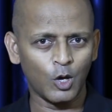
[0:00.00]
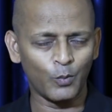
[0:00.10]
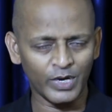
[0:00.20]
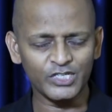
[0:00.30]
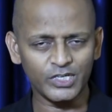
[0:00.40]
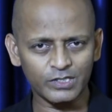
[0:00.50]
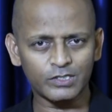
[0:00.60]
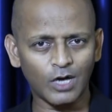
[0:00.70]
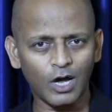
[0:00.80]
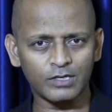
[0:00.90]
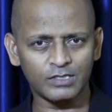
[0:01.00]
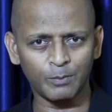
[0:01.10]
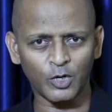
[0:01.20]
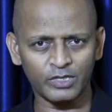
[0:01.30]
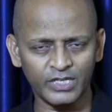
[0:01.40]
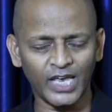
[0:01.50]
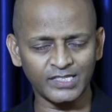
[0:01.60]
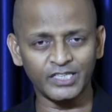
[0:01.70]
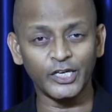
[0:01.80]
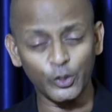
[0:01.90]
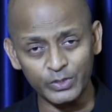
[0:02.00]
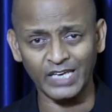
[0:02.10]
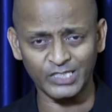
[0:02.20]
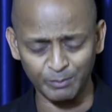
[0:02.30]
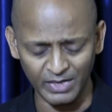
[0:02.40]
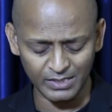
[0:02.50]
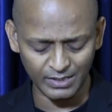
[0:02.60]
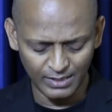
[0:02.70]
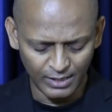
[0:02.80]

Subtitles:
when Jesus talks about things in the New Testament.